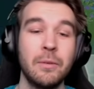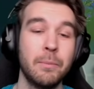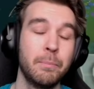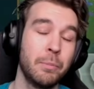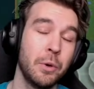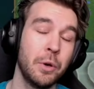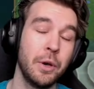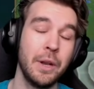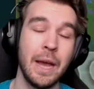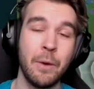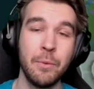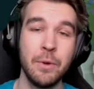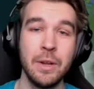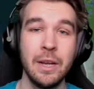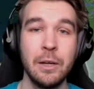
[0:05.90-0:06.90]
but I
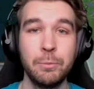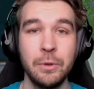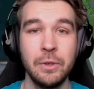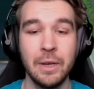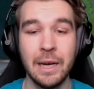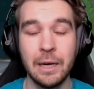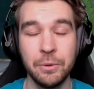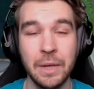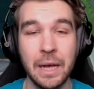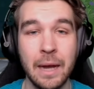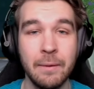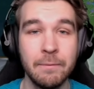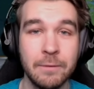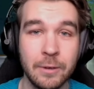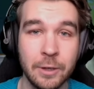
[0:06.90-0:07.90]
want to help you out.
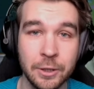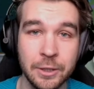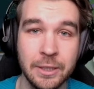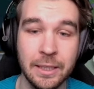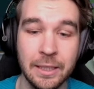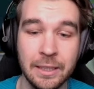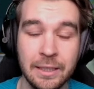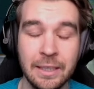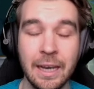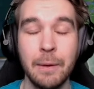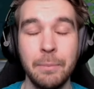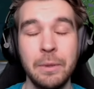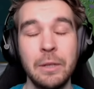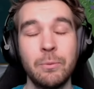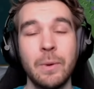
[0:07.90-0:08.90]
I'm Viking. I've
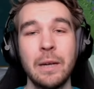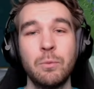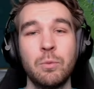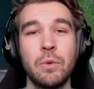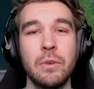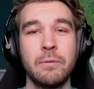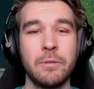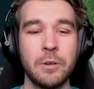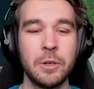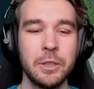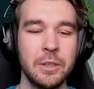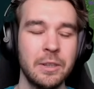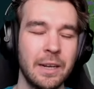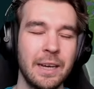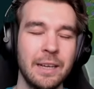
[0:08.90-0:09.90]
been rank 1 Vi
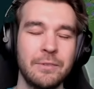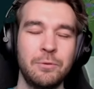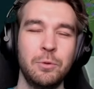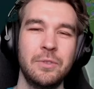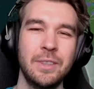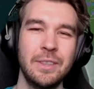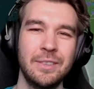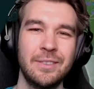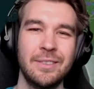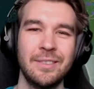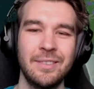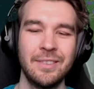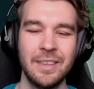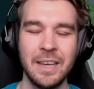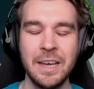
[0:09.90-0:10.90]
the last few
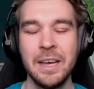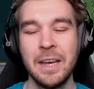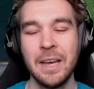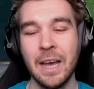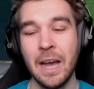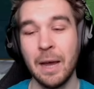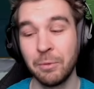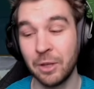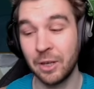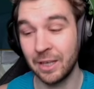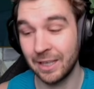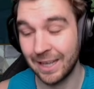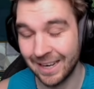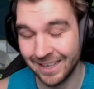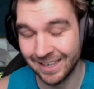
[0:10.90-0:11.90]
seasons. I'm gonna
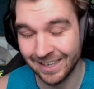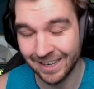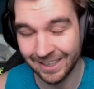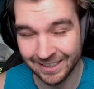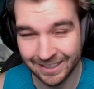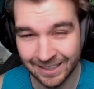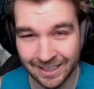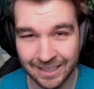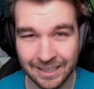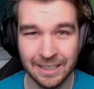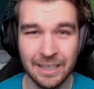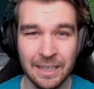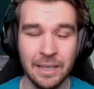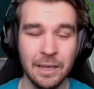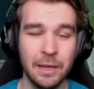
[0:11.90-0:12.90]
get it
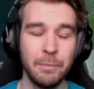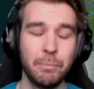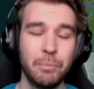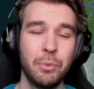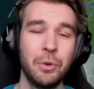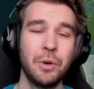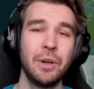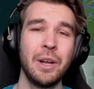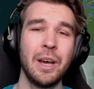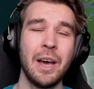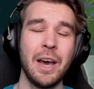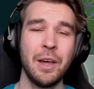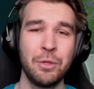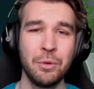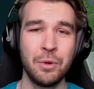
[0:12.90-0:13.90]
again, but
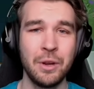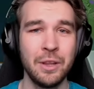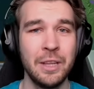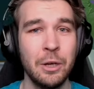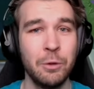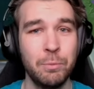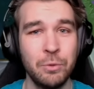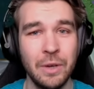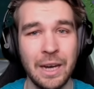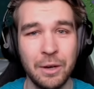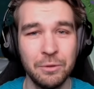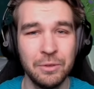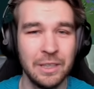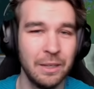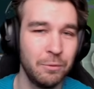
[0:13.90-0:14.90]
I thought I'd help you
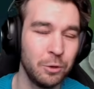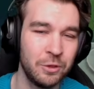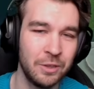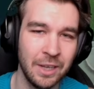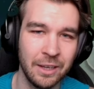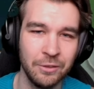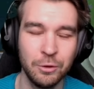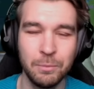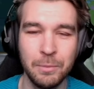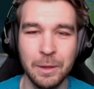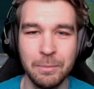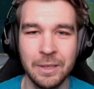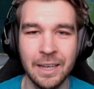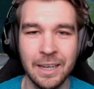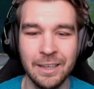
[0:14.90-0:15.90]
out, give you a chance to
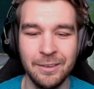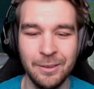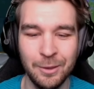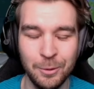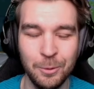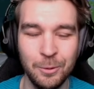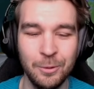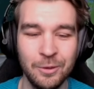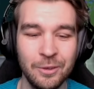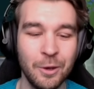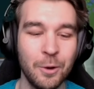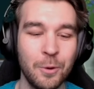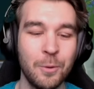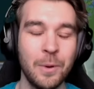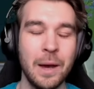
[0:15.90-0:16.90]
maybe get it too.
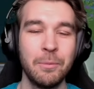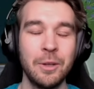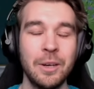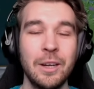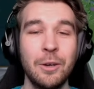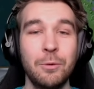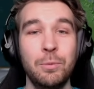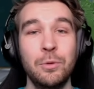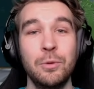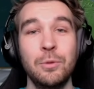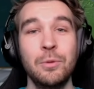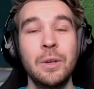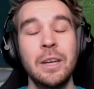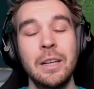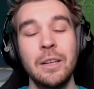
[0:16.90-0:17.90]
So I'm gonna help
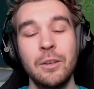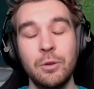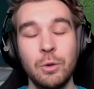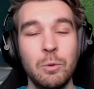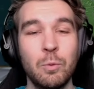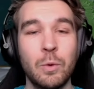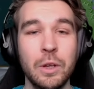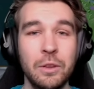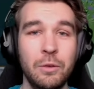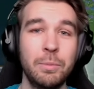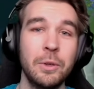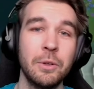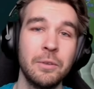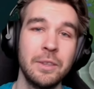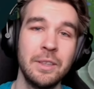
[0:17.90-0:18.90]
you knowing what to
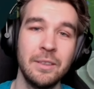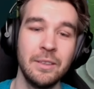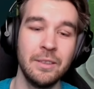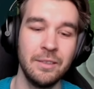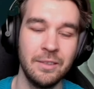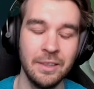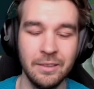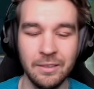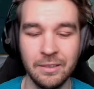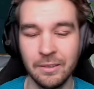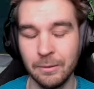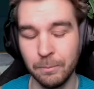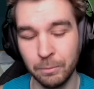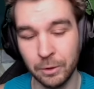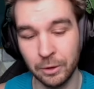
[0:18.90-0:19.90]
build in this
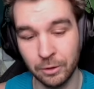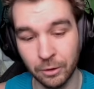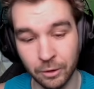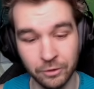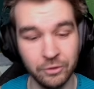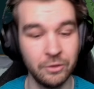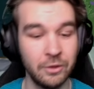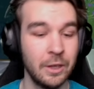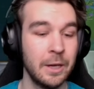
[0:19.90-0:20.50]
season, because